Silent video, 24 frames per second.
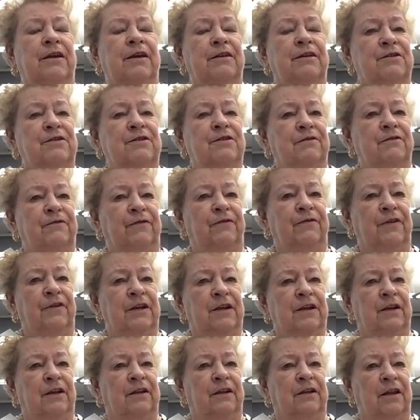getting
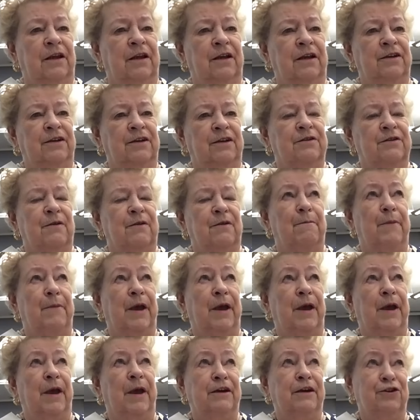hands and feet and legs
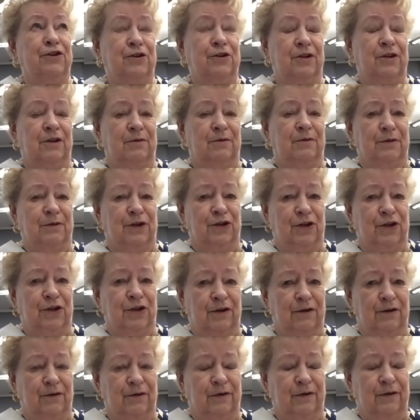mashed in
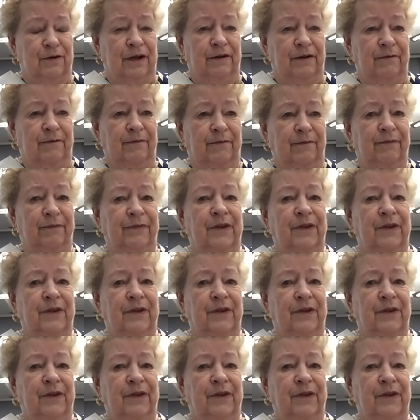machinery.